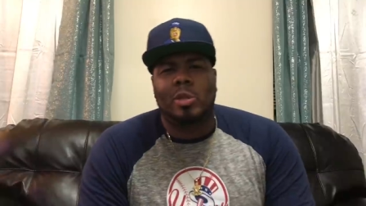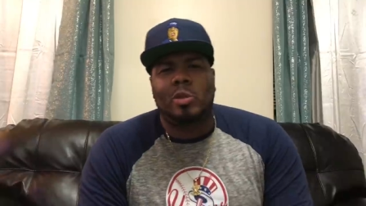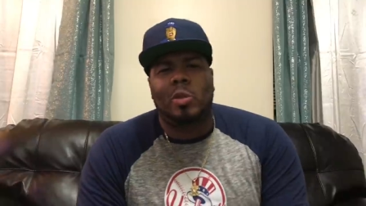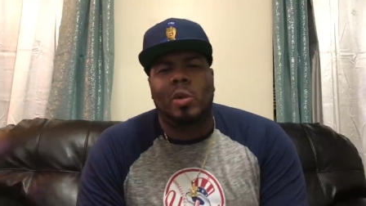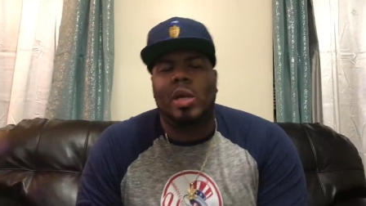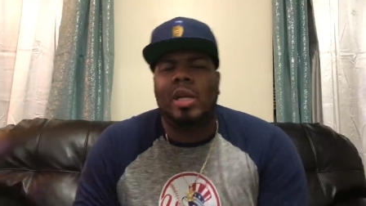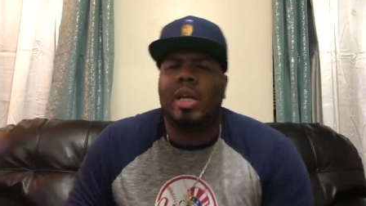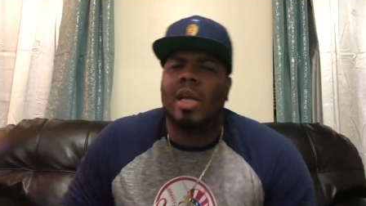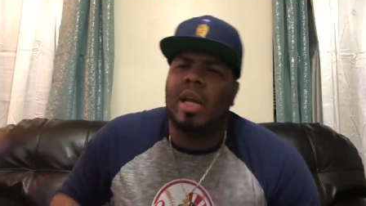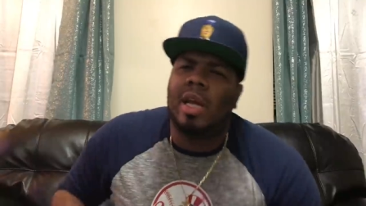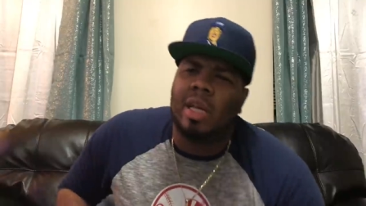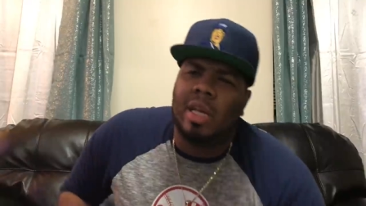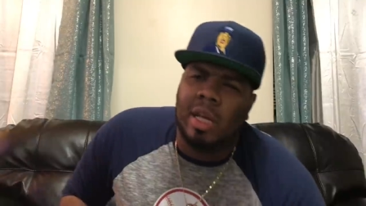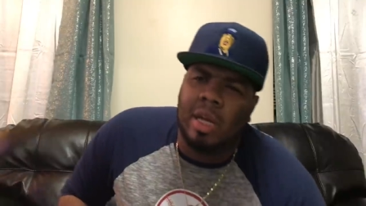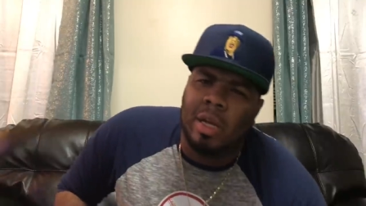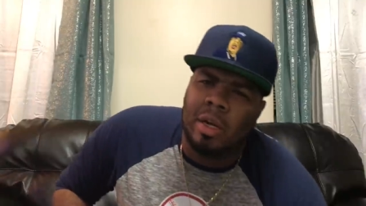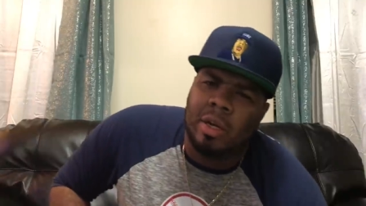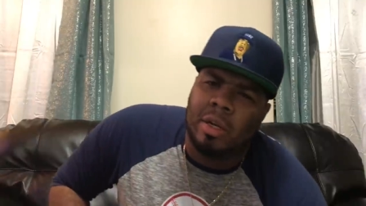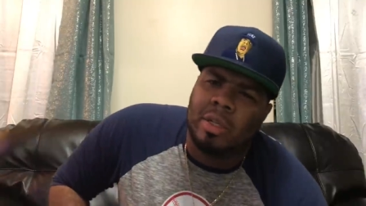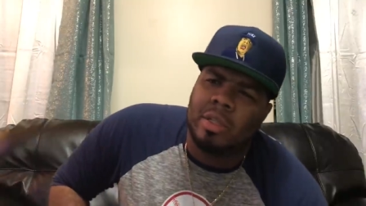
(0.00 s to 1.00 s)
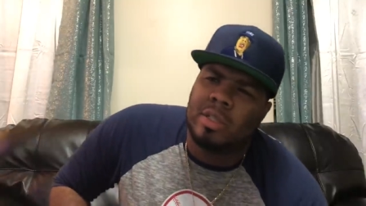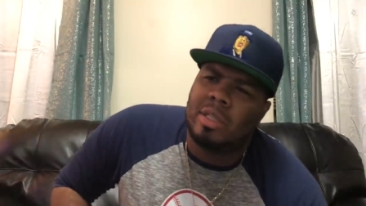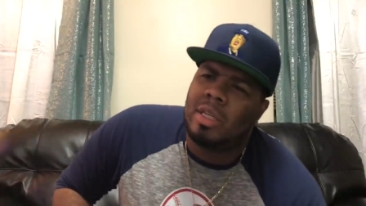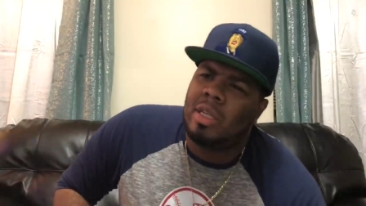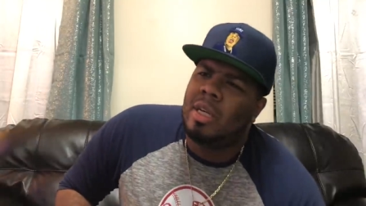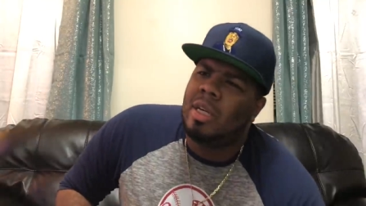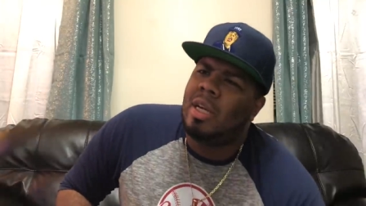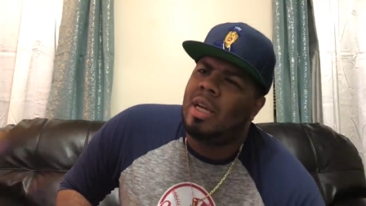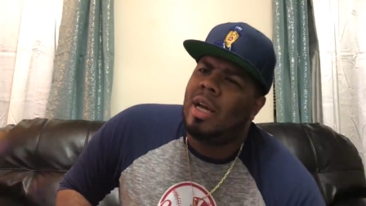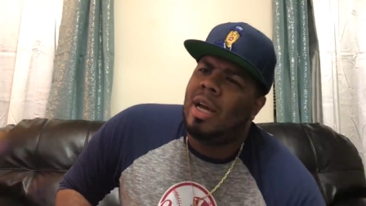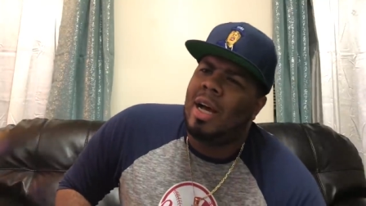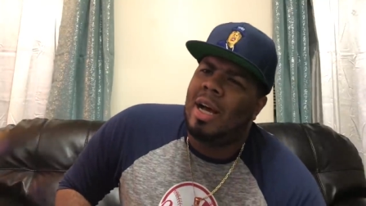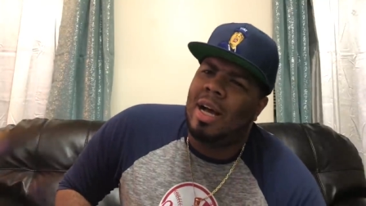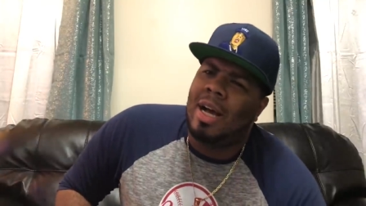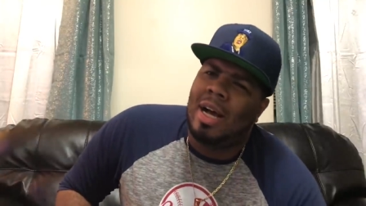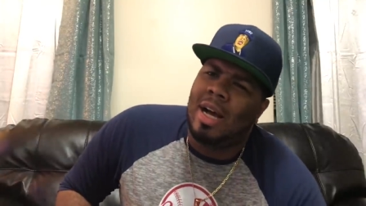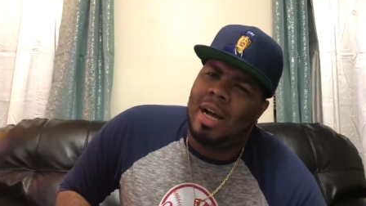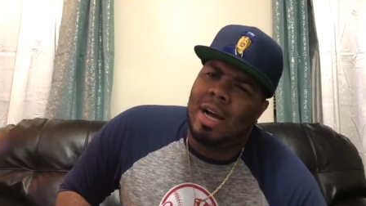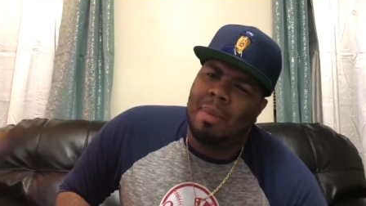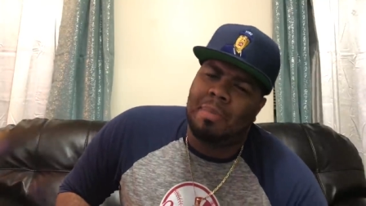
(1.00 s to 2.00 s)
28 years.
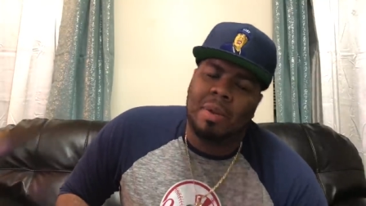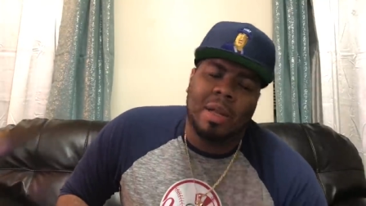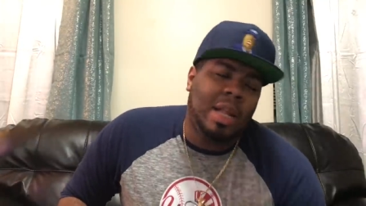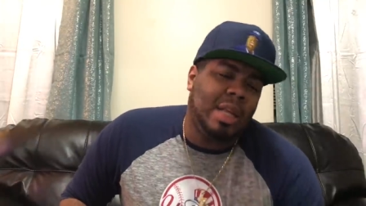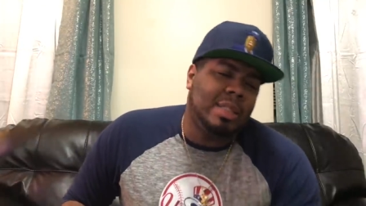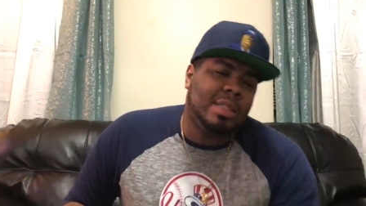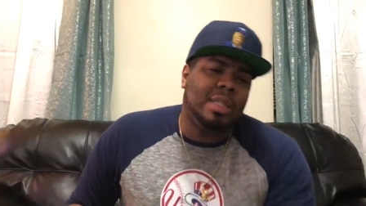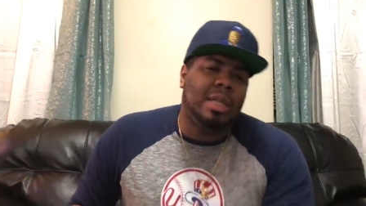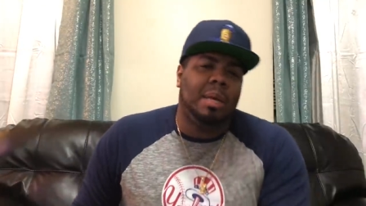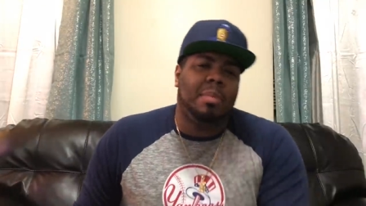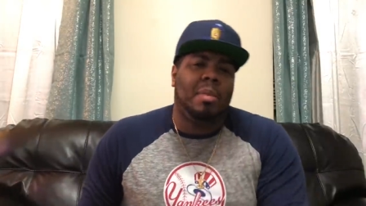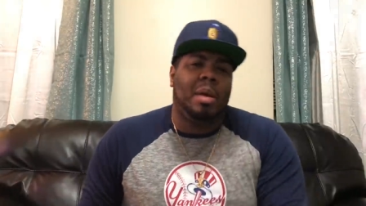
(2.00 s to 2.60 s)
Uh, but let's see.